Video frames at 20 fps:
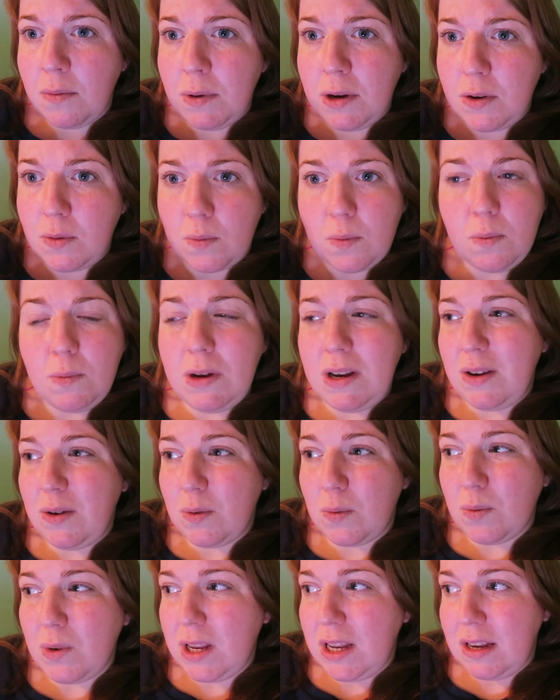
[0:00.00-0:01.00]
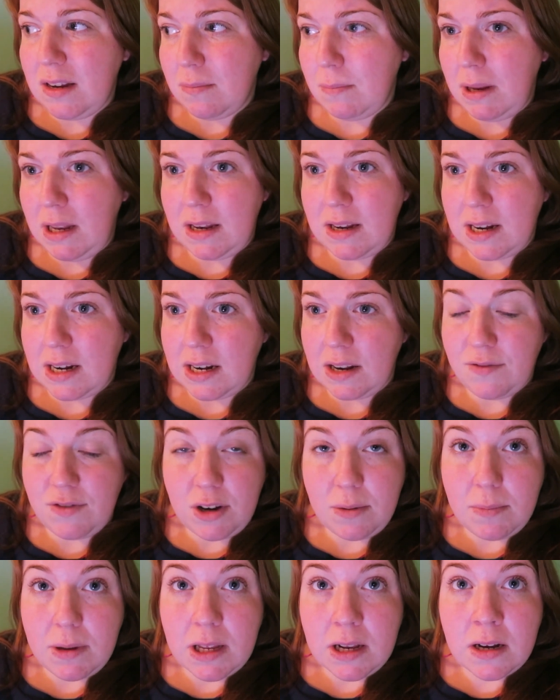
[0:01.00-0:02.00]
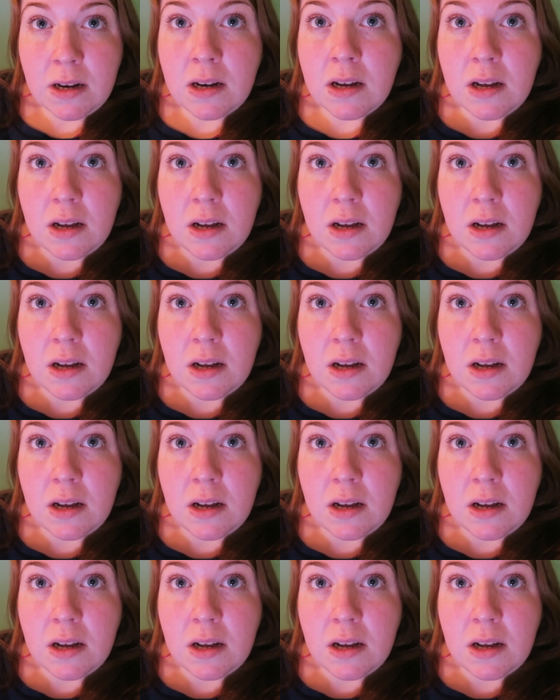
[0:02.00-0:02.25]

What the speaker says: We don't eat meat at every meal.